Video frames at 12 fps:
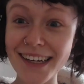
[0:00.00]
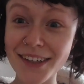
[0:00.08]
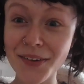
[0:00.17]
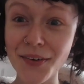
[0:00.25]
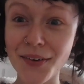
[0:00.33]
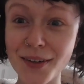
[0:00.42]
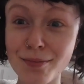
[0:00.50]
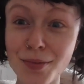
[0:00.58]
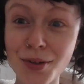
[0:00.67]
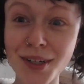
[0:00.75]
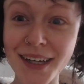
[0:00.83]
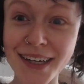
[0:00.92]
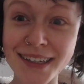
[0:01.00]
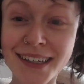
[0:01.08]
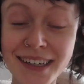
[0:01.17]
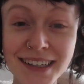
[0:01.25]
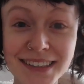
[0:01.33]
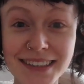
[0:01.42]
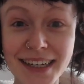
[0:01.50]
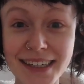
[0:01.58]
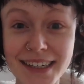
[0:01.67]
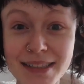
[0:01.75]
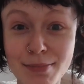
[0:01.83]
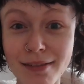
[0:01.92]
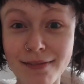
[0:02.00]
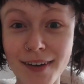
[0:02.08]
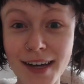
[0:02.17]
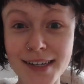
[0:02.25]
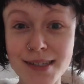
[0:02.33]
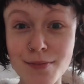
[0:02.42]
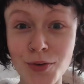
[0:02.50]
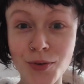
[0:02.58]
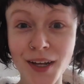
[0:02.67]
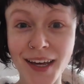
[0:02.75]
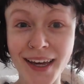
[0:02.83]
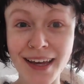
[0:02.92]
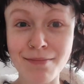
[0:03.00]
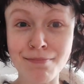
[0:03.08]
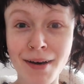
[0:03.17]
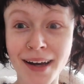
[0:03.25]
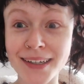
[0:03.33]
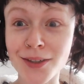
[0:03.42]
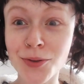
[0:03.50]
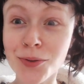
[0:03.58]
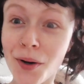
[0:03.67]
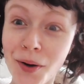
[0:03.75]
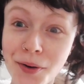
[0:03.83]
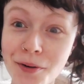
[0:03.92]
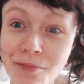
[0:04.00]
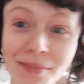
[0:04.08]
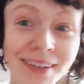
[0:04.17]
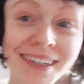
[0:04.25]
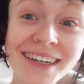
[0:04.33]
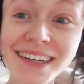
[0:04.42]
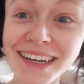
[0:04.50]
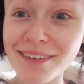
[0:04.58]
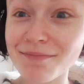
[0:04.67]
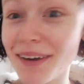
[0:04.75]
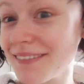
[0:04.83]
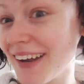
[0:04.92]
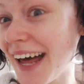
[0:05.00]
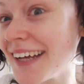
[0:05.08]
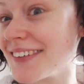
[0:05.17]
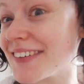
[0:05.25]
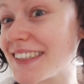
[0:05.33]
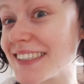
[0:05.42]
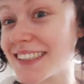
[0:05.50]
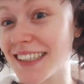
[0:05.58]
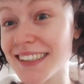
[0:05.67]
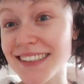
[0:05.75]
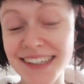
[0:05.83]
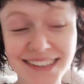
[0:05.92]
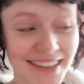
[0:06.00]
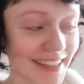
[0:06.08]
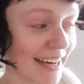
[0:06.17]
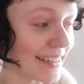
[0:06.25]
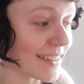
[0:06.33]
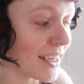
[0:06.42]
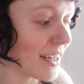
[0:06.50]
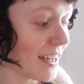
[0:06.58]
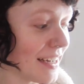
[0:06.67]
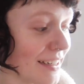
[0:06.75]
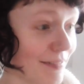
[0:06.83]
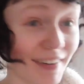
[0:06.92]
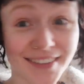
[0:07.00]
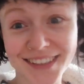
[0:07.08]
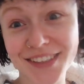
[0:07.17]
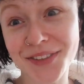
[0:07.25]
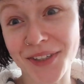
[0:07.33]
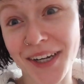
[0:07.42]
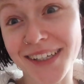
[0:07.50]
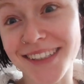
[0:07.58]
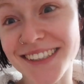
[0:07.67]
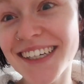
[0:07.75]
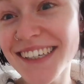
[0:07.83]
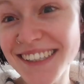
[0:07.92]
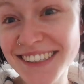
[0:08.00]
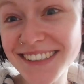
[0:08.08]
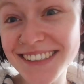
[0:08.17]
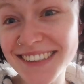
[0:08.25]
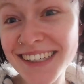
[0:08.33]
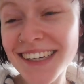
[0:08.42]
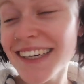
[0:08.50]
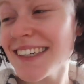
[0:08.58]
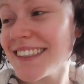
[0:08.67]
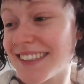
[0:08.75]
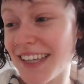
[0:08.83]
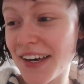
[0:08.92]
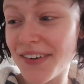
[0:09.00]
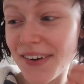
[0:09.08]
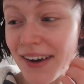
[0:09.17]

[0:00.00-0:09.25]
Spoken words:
hello, good morning. Today is my first morning in my new home, my flat, which is exciting and very strange. So